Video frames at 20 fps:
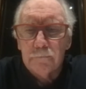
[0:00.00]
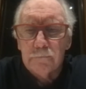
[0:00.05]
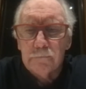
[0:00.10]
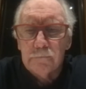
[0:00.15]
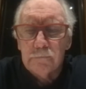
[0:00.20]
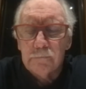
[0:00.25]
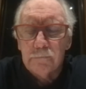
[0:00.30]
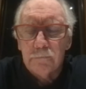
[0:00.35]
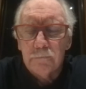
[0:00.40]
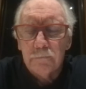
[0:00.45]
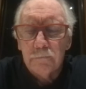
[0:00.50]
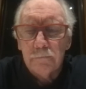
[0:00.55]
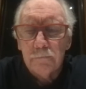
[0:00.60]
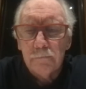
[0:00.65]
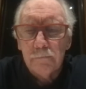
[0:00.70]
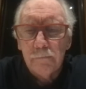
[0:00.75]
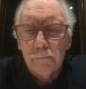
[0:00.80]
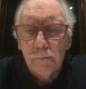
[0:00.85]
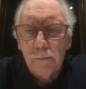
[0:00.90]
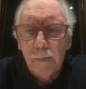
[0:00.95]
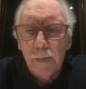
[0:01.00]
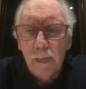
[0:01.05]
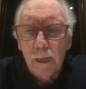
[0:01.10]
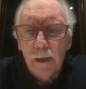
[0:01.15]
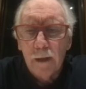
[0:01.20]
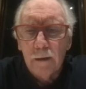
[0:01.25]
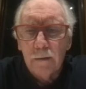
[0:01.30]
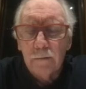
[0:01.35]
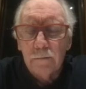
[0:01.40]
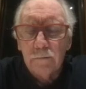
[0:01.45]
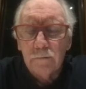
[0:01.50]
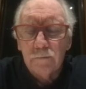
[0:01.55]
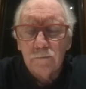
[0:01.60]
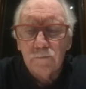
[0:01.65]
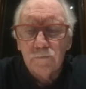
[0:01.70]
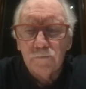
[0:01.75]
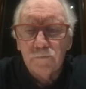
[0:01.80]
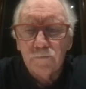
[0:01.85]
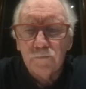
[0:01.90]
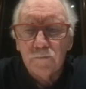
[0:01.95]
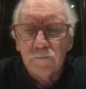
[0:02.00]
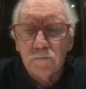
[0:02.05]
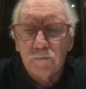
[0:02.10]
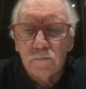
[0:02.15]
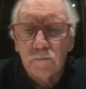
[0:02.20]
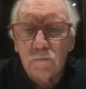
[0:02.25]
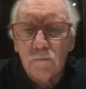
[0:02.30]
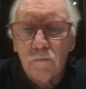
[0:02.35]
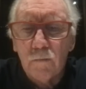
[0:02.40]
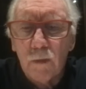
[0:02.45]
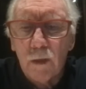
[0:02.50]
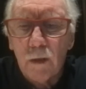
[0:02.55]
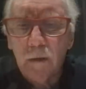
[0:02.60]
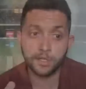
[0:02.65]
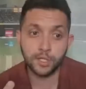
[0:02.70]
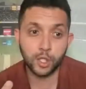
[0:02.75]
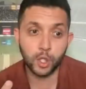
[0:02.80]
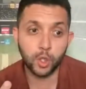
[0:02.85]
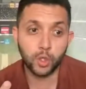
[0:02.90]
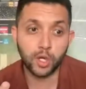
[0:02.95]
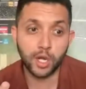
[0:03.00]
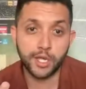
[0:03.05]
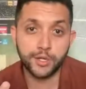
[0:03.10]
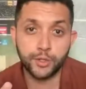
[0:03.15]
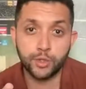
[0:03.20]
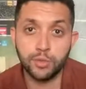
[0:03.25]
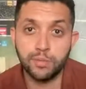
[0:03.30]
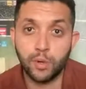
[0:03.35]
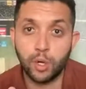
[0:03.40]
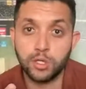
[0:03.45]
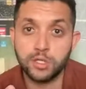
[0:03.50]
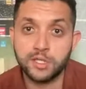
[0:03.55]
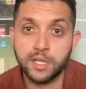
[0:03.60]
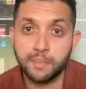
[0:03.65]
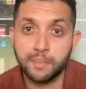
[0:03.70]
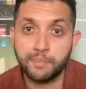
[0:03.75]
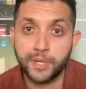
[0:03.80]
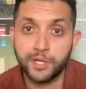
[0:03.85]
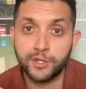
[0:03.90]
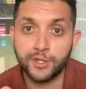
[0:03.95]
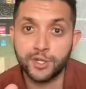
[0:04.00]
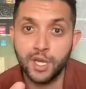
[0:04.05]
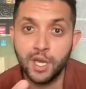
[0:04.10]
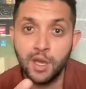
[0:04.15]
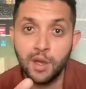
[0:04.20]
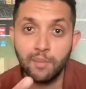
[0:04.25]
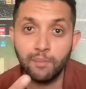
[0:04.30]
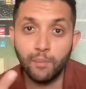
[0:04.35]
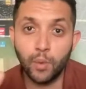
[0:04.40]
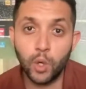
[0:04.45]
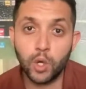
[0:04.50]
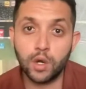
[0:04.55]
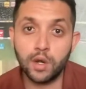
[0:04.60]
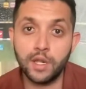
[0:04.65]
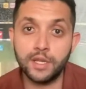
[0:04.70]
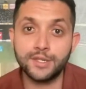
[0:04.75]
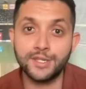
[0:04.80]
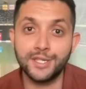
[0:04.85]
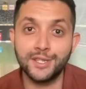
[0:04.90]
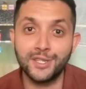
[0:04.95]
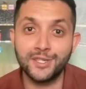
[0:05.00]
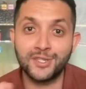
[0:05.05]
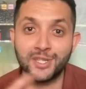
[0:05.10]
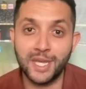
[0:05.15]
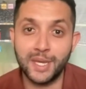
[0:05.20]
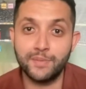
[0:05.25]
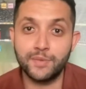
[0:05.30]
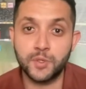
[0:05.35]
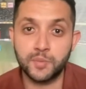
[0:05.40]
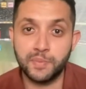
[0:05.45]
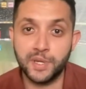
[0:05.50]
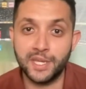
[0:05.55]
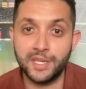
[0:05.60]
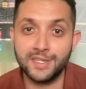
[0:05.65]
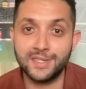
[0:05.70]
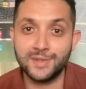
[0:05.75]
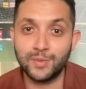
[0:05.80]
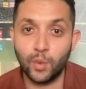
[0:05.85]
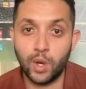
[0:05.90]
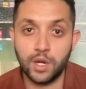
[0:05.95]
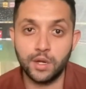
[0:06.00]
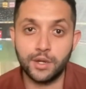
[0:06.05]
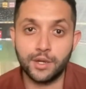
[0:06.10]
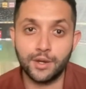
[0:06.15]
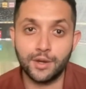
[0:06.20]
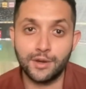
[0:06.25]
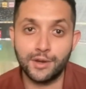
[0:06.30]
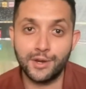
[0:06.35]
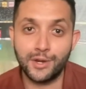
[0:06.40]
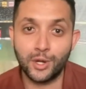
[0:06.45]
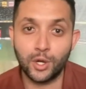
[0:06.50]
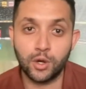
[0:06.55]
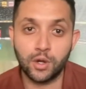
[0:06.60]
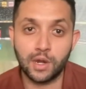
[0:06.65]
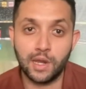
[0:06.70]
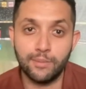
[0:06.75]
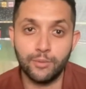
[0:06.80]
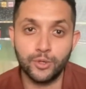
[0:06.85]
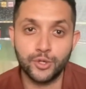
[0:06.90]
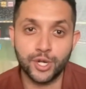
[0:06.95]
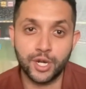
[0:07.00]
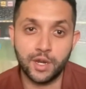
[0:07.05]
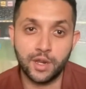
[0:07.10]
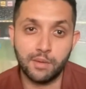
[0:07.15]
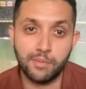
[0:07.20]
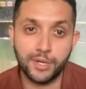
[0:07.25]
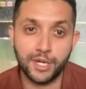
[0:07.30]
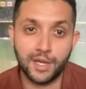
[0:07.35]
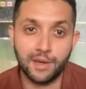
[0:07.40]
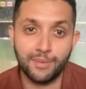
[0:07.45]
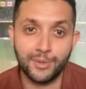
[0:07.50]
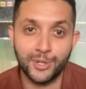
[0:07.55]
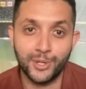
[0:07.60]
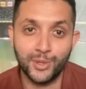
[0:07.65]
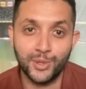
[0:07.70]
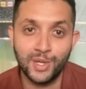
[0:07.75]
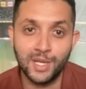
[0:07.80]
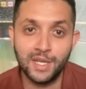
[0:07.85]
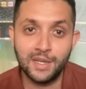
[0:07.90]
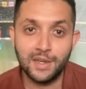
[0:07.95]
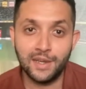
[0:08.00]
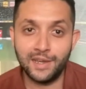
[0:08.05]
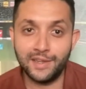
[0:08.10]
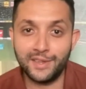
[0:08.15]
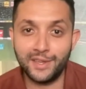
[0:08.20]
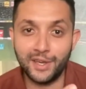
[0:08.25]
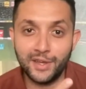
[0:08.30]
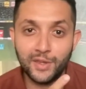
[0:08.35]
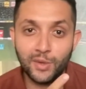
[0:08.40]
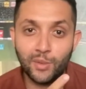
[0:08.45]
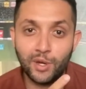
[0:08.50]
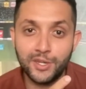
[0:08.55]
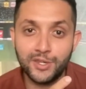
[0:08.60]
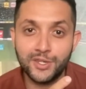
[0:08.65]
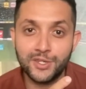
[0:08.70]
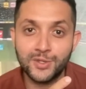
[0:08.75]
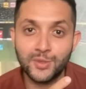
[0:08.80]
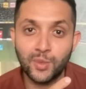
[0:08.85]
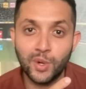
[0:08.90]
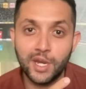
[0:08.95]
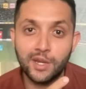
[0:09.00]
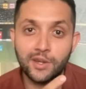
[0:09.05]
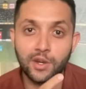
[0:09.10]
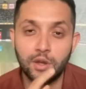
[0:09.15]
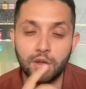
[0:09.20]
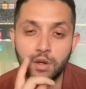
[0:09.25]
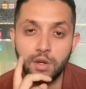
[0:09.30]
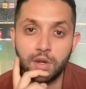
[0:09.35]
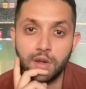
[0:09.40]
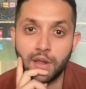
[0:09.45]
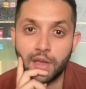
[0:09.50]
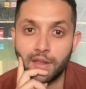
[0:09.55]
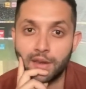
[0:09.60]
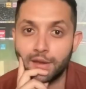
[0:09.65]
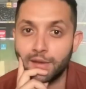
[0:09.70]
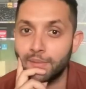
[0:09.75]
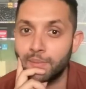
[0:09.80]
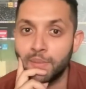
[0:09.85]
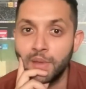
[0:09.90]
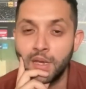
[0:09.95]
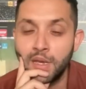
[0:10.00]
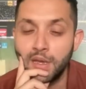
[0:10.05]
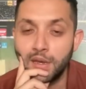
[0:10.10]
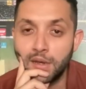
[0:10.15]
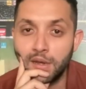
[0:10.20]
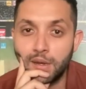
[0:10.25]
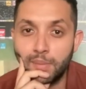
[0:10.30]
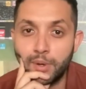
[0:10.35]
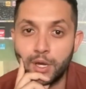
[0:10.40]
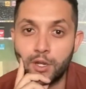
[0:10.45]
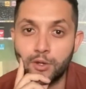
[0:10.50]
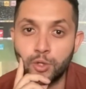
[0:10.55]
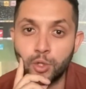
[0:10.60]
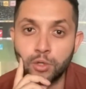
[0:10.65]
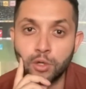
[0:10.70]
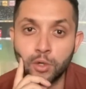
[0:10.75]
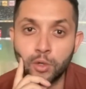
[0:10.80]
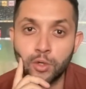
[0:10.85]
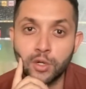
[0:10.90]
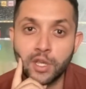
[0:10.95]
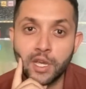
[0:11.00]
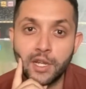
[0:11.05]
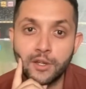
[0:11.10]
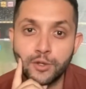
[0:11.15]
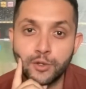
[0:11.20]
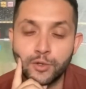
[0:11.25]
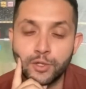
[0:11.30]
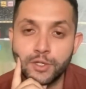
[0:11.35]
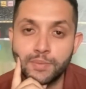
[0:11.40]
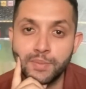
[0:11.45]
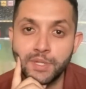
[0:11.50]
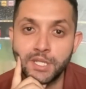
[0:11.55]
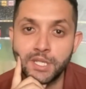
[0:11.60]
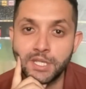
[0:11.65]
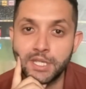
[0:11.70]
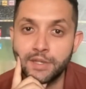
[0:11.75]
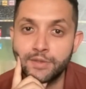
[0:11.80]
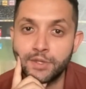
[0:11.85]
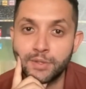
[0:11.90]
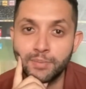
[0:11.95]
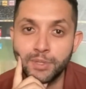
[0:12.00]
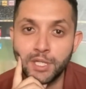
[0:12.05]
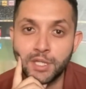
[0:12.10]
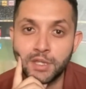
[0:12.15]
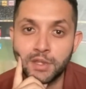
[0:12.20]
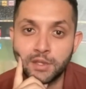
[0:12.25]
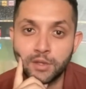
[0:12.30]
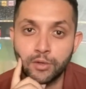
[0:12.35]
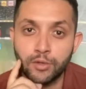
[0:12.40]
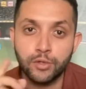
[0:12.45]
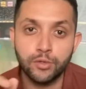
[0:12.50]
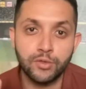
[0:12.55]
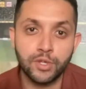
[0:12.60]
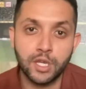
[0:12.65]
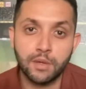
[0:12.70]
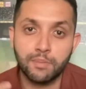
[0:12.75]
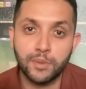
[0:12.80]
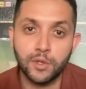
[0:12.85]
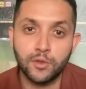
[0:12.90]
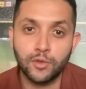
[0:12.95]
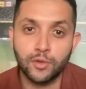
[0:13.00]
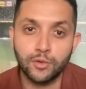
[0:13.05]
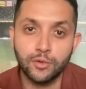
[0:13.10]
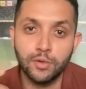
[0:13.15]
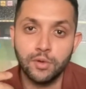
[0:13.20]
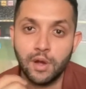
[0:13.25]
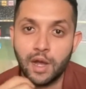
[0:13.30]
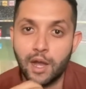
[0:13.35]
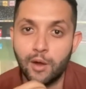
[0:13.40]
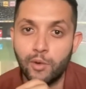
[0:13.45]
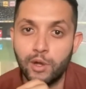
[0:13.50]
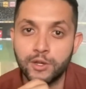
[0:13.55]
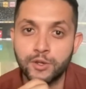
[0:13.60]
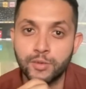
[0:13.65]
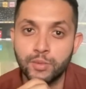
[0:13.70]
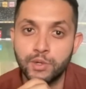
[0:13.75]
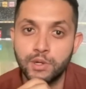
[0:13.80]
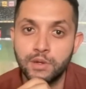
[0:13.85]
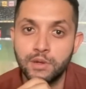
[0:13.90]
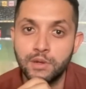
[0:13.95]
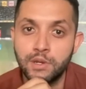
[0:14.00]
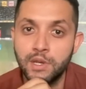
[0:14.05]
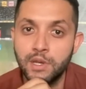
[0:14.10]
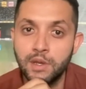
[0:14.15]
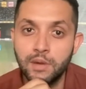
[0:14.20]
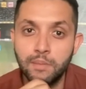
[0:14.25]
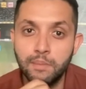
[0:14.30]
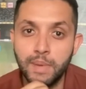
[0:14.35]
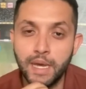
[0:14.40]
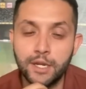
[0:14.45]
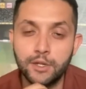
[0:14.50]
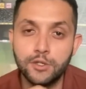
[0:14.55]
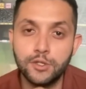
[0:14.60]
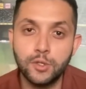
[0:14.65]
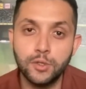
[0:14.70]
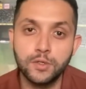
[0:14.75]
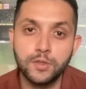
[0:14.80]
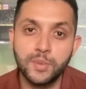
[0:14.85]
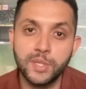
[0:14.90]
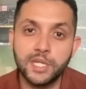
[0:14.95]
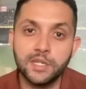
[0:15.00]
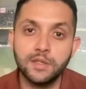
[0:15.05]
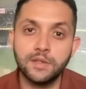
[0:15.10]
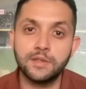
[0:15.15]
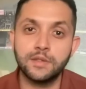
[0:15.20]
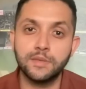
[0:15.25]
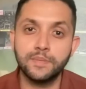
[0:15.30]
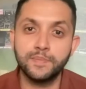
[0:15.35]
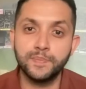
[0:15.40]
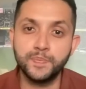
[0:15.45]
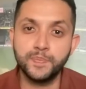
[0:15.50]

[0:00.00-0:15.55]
Hmm. yeah, if, uh, Wasim, from what you saw of those two wickets, it looked like two balls that pitched more or less in the same space. One turned and got Labuschagne LBW, and the other one just went on and uh, Bharat took a good catch to dismiss Steve Smith. Could you take me through how Ashwin managed those wickets?